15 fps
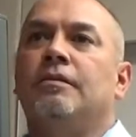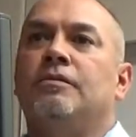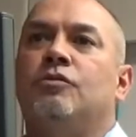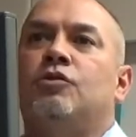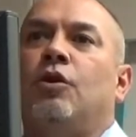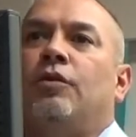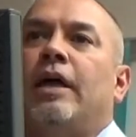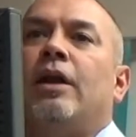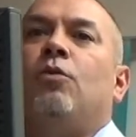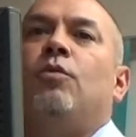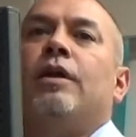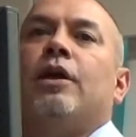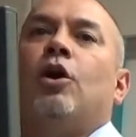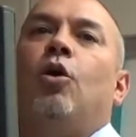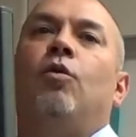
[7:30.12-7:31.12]
So they don't
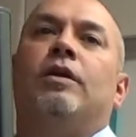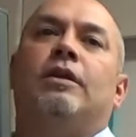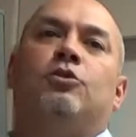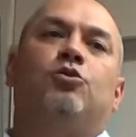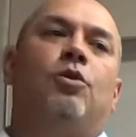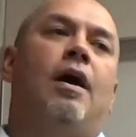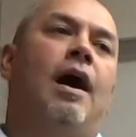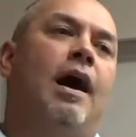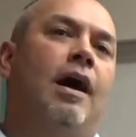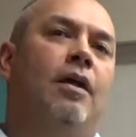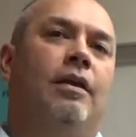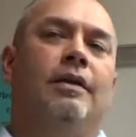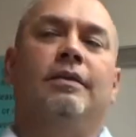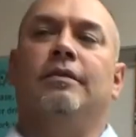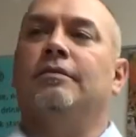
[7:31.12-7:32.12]
want to go into
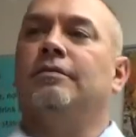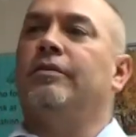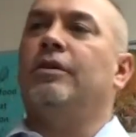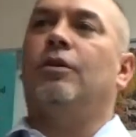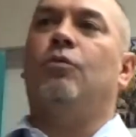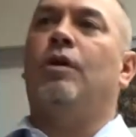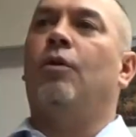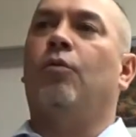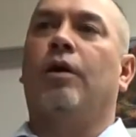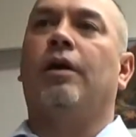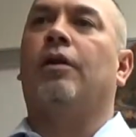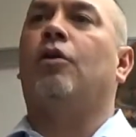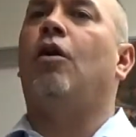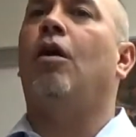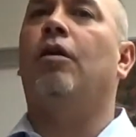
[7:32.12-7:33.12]
trial and, you know what, we're
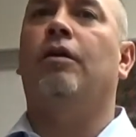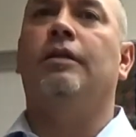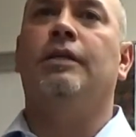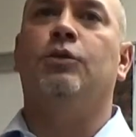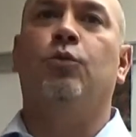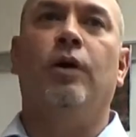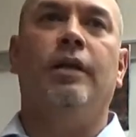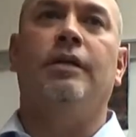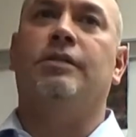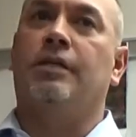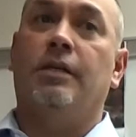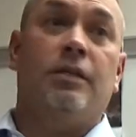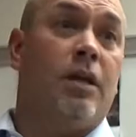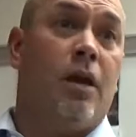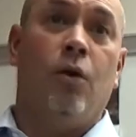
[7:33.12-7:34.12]
going to call all these
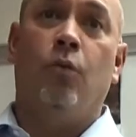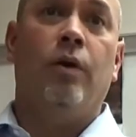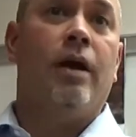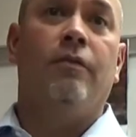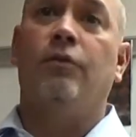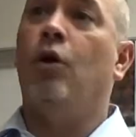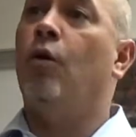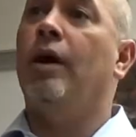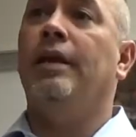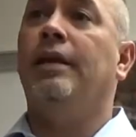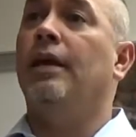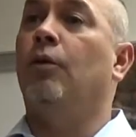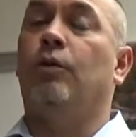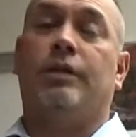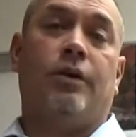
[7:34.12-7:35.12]
witnesses. We have no
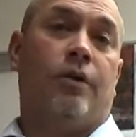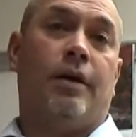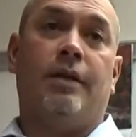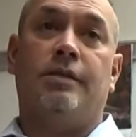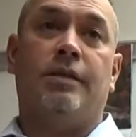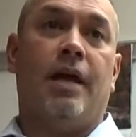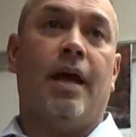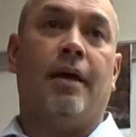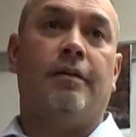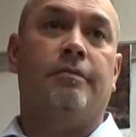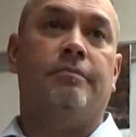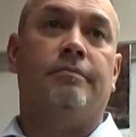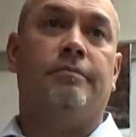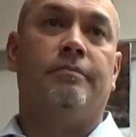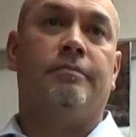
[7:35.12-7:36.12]
idea what they're going to say.
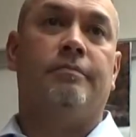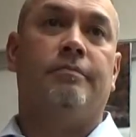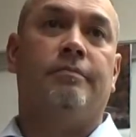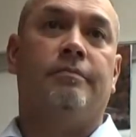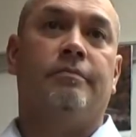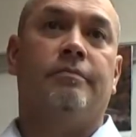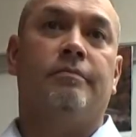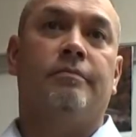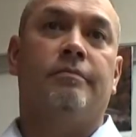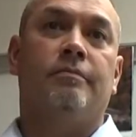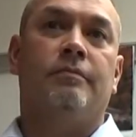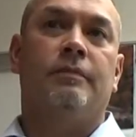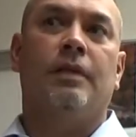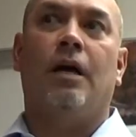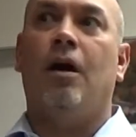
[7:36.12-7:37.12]

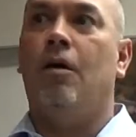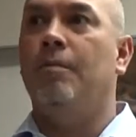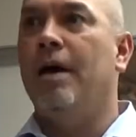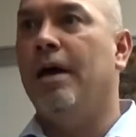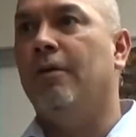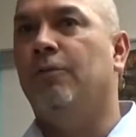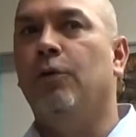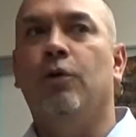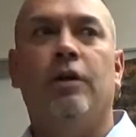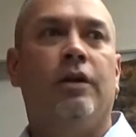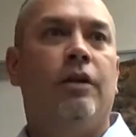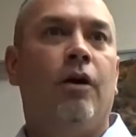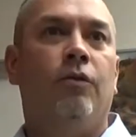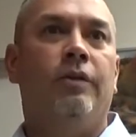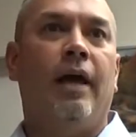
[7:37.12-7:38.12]
Oh man, if we would have
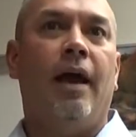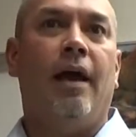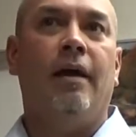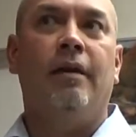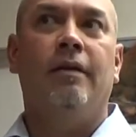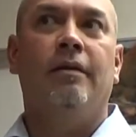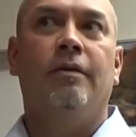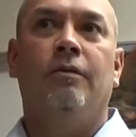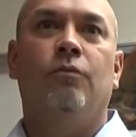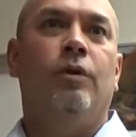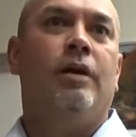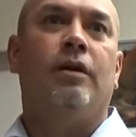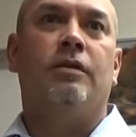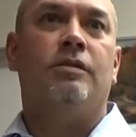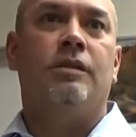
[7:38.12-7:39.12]
known that, we
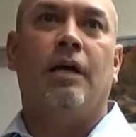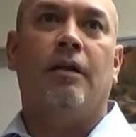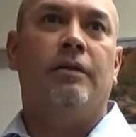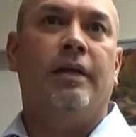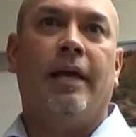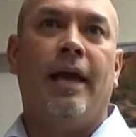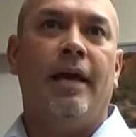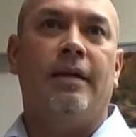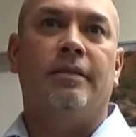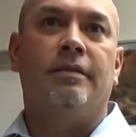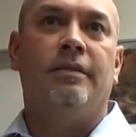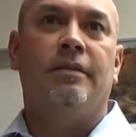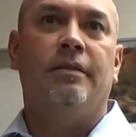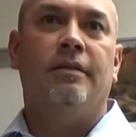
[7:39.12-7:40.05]
could have settled the case.